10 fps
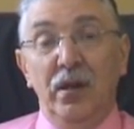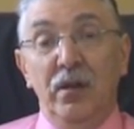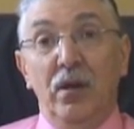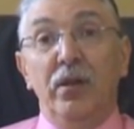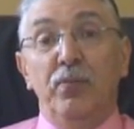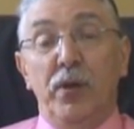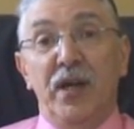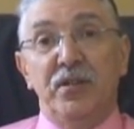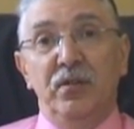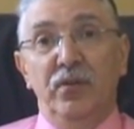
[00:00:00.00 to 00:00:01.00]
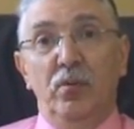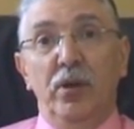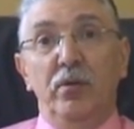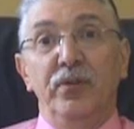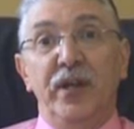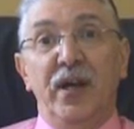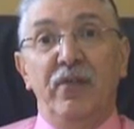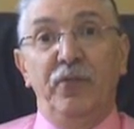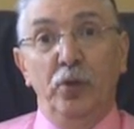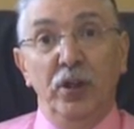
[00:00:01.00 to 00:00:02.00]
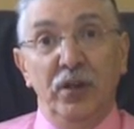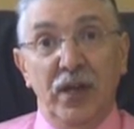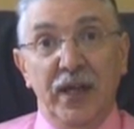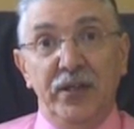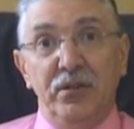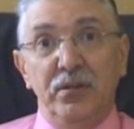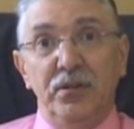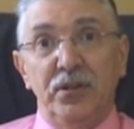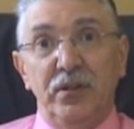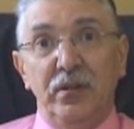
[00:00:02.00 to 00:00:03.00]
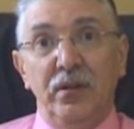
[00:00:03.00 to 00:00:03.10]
In other parts of the world they are fully licensed